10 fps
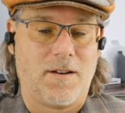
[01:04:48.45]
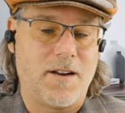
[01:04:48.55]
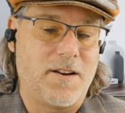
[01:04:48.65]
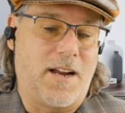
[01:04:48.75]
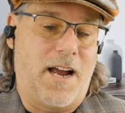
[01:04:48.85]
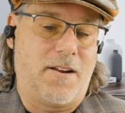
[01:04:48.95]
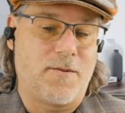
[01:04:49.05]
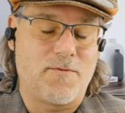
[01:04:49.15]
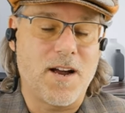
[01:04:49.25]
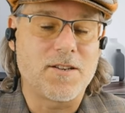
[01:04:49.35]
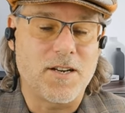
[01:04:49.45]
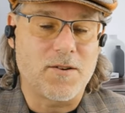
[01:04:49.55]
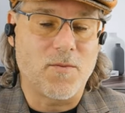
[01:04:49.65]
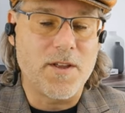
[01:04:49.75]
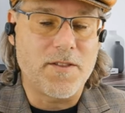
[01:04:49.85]
and you got your
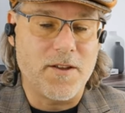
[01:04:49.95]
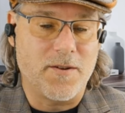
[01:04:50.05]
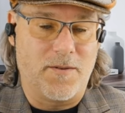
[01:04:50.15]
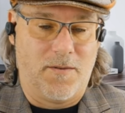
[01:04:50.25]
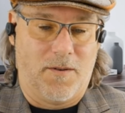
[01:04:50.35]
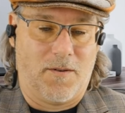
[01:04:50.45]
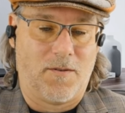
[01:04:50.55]
project with you,